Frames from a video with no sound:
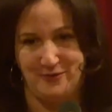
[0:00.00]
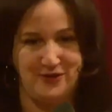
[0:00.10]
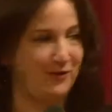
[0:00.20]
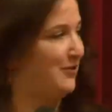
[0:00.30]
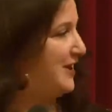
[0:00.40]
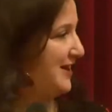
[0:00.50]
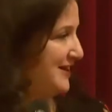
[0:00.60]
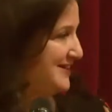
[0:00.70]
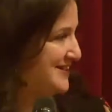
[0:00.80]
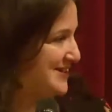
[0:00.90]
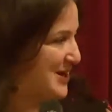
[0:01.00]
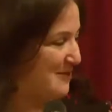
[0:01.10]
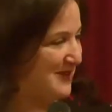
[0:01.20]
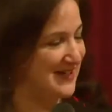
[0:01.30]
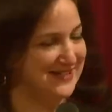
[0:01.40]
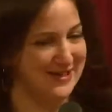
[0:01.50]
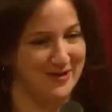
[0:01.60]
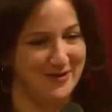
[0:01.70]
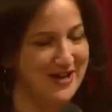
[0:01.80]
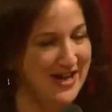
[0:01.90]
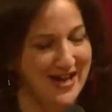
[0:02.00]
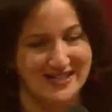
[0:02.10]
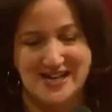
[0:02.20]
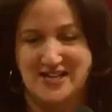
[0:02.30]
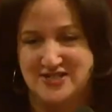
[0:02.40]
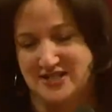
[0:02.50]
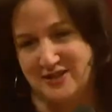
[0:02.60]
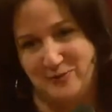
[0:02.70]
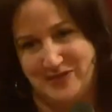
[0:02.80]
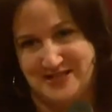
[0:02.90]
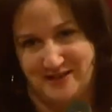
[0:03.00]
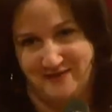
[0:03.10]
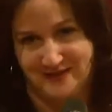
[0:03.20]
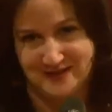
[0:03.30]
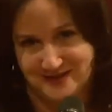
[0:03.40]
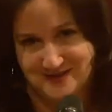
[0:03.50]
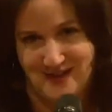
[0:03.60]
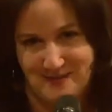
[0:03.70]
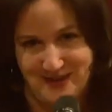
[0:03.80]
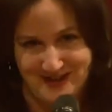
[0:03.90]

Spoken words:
with you that I didn't see coming. So it's actually a little bit selfish. I mean,